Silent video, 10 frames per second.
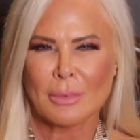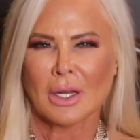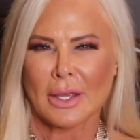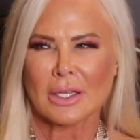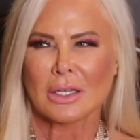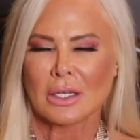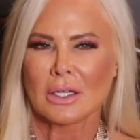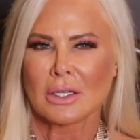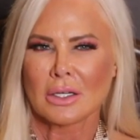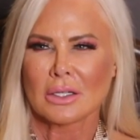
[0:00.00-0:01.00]
I mean, like,
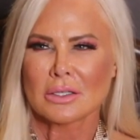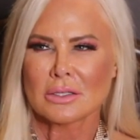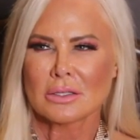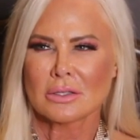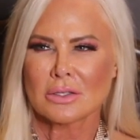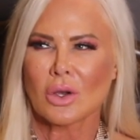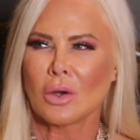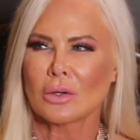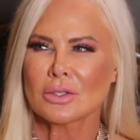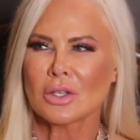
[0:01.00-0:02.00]

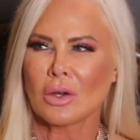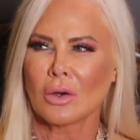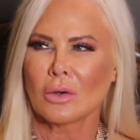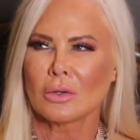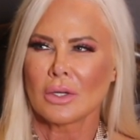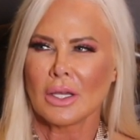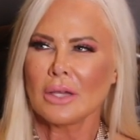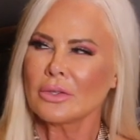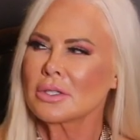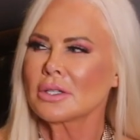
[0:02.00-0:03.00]
so
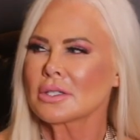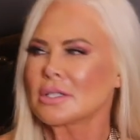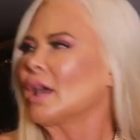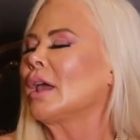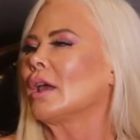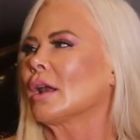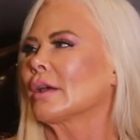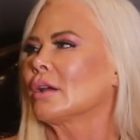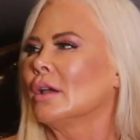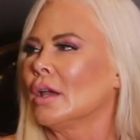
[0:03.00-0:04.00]
even to this day,
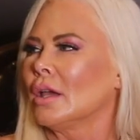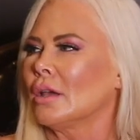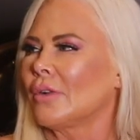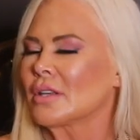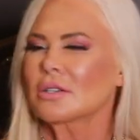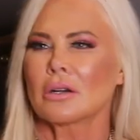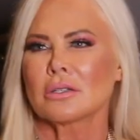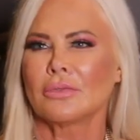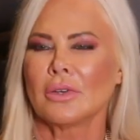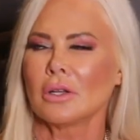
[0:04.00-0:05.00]
like, if I start
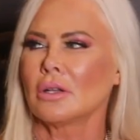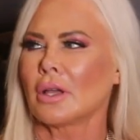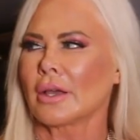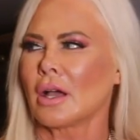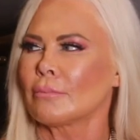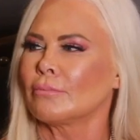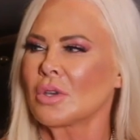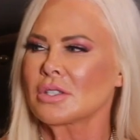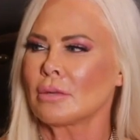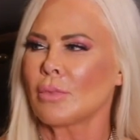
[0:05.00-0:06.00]
to feel like I'm
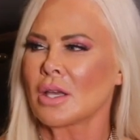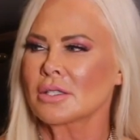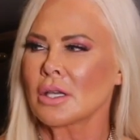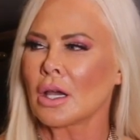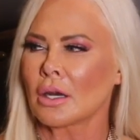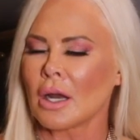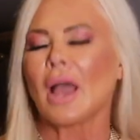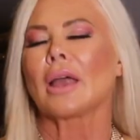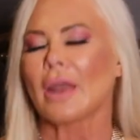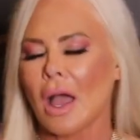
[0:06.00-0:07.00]
missing my son,
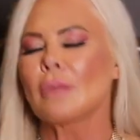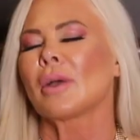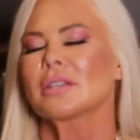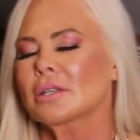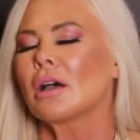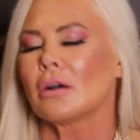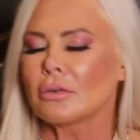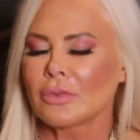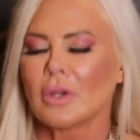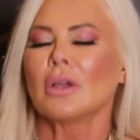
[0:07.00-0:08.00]
I allow
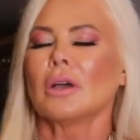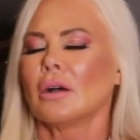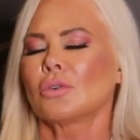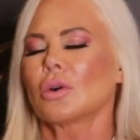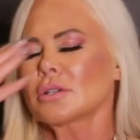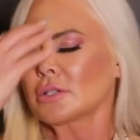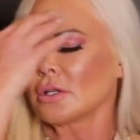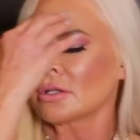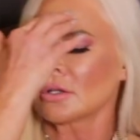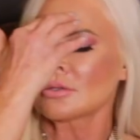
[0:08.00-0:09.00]
myself, of course, to
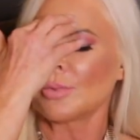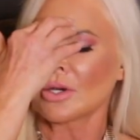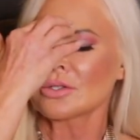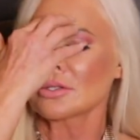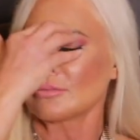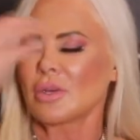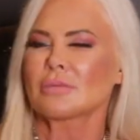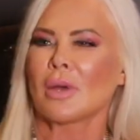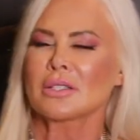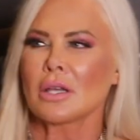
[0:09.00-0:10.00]
look at those pictures and
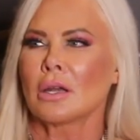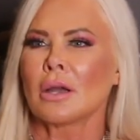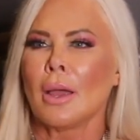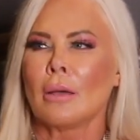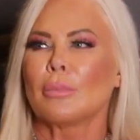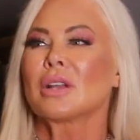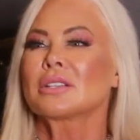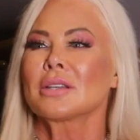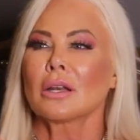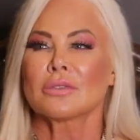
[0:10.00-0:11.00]
miss my son, but
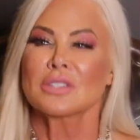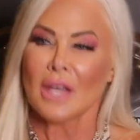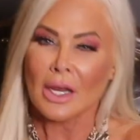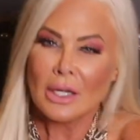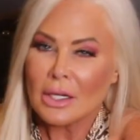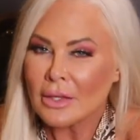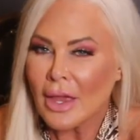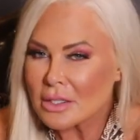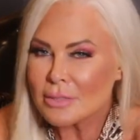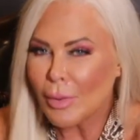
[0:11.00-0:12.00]
instead of staying in
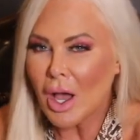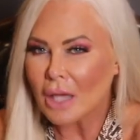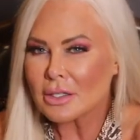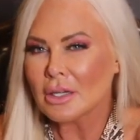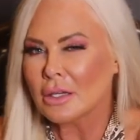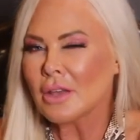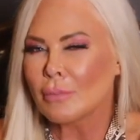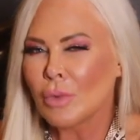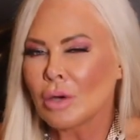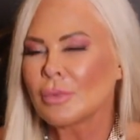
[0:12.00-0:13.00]
that spot and in
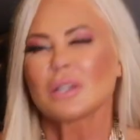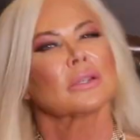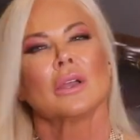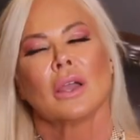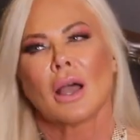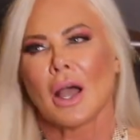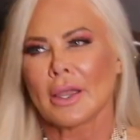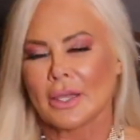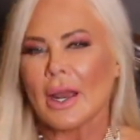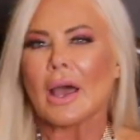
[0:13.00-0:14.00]
that moment,
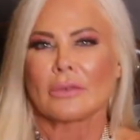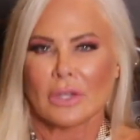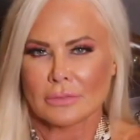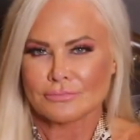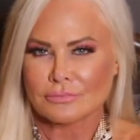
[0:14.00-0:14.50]
I get out of it.